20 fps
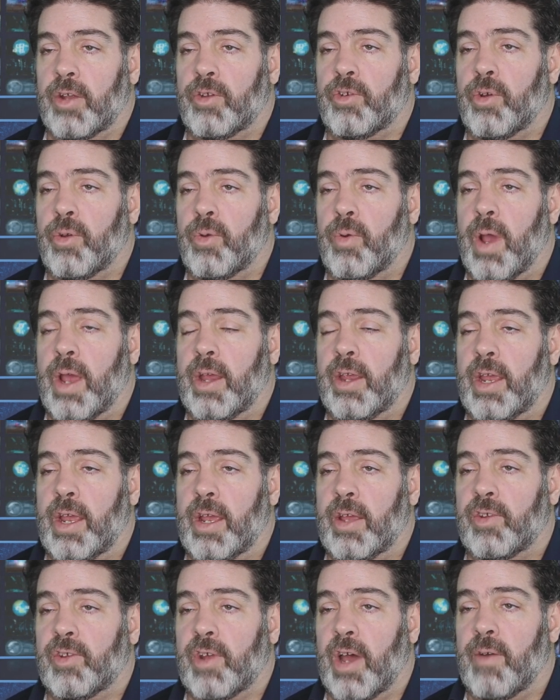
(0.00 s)
2
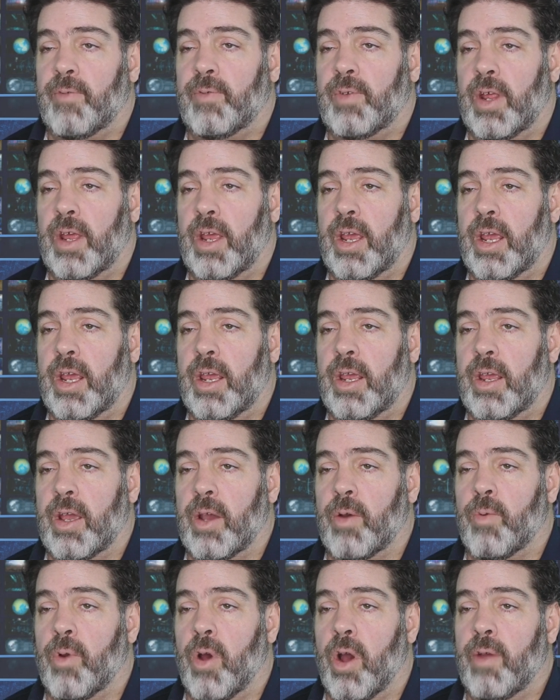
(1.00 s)
years after he
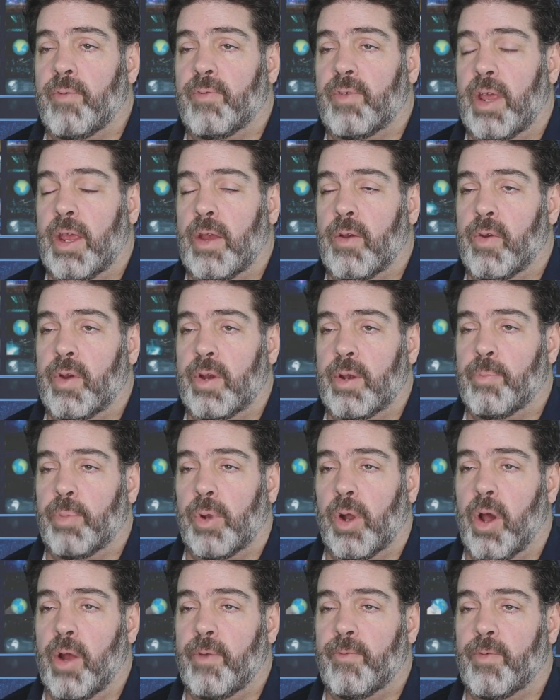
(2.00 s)
arrived here, he
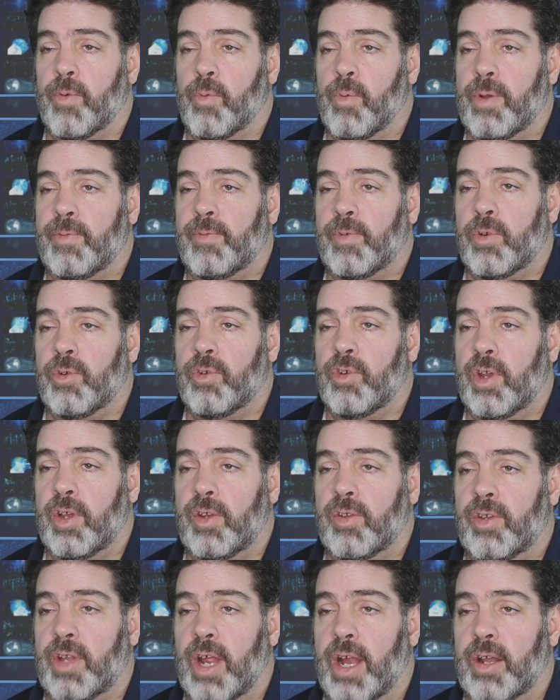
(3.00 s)
applied for
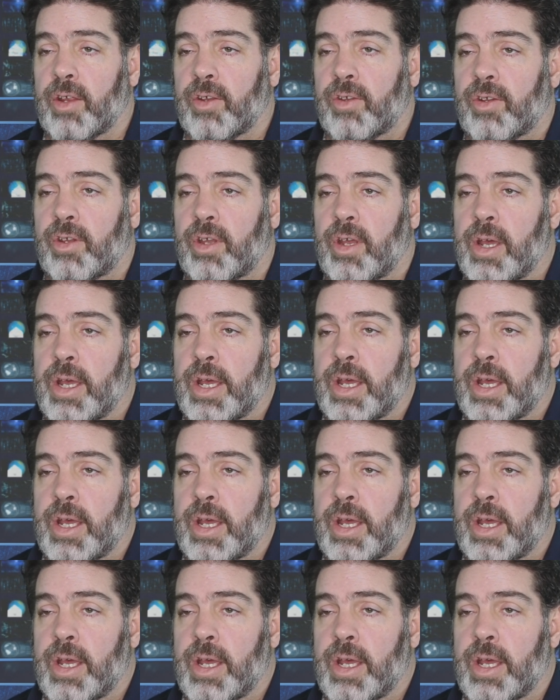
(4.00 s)
refugee status.